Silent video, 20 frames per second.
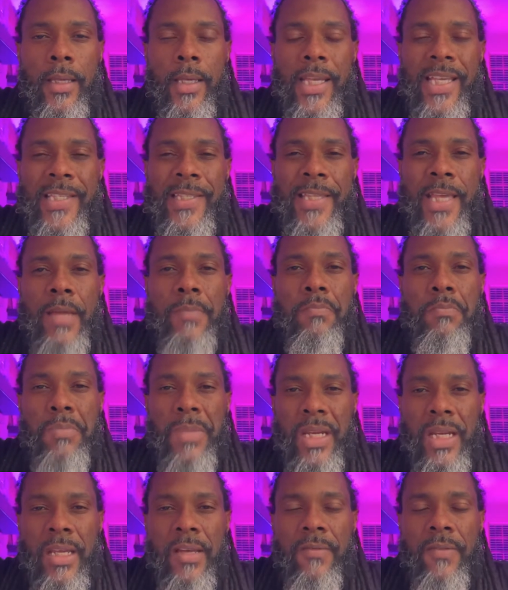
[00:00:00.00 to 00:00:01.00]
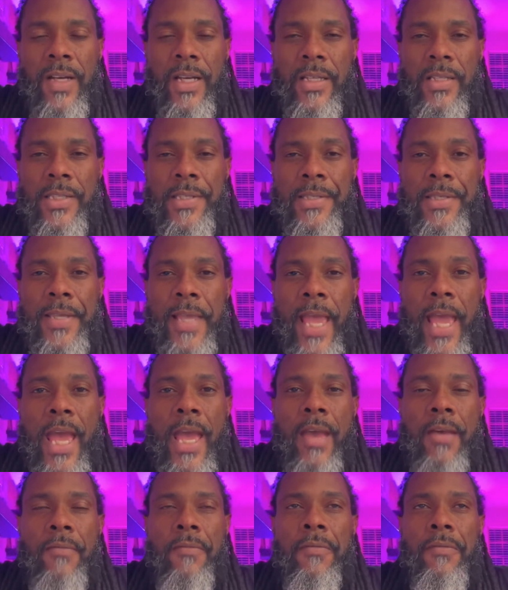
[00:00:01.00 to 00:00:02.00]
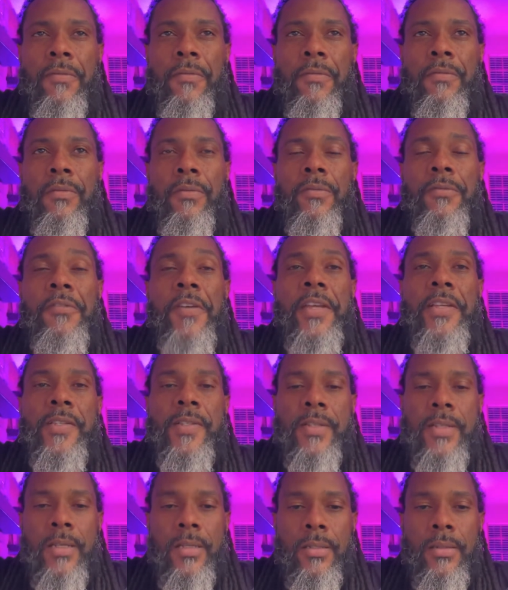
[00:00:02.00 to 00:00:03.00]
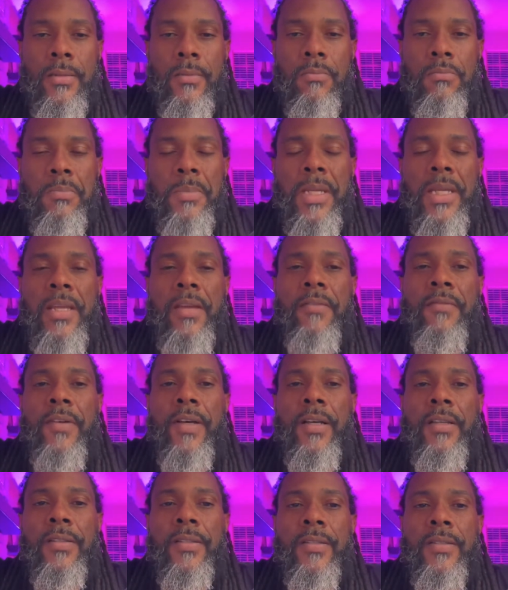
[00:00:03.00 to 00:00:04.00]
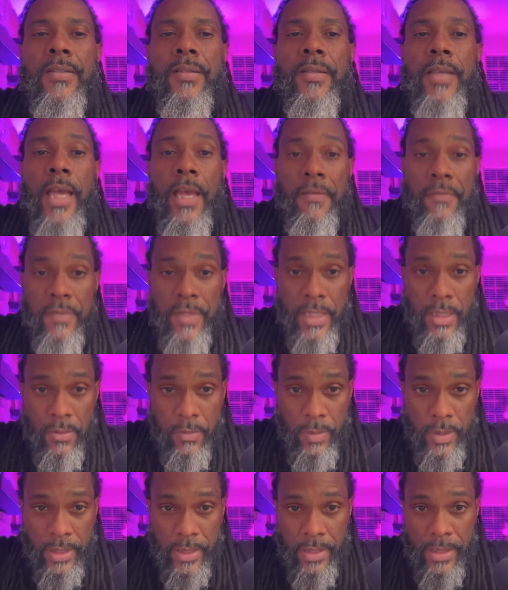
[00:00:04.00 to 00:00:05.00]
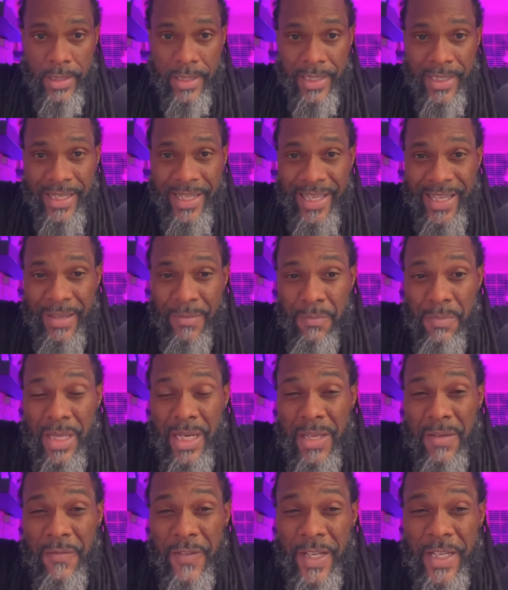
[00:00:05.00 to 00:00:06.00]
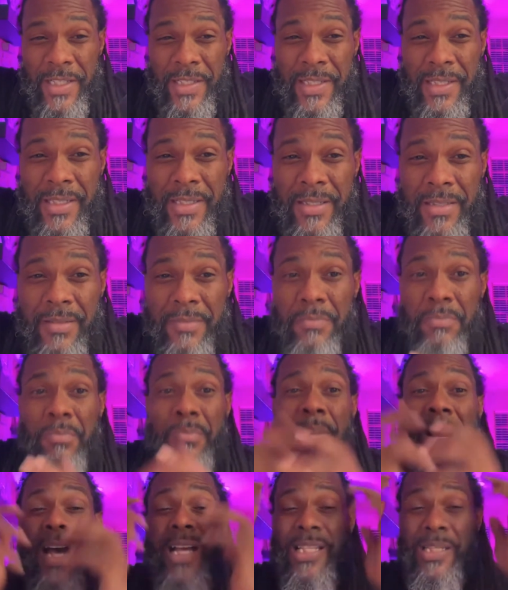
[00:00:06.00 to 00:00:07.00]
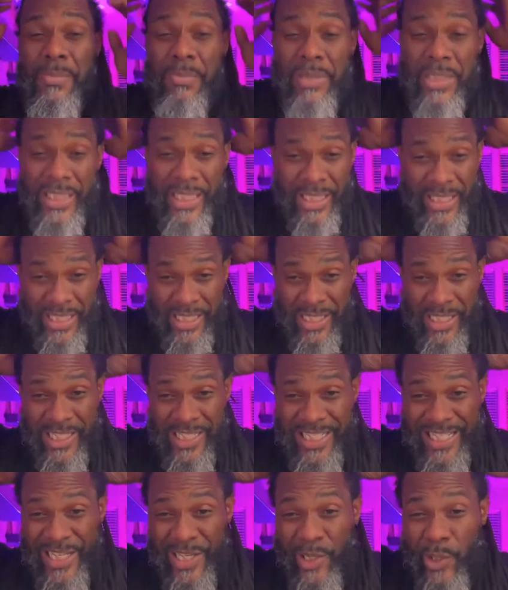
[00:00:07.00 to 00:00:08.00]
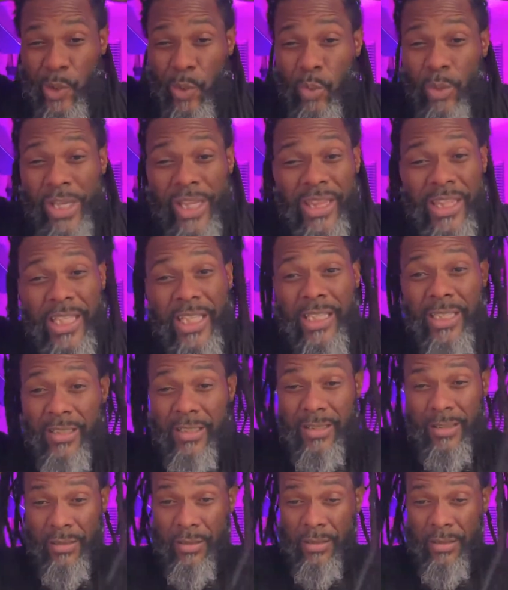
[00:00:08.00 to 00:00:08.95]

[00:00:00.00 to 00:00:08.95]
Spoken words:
is that many of us have faced it. Many of us have dealt with it. Many of us possibly deal with it.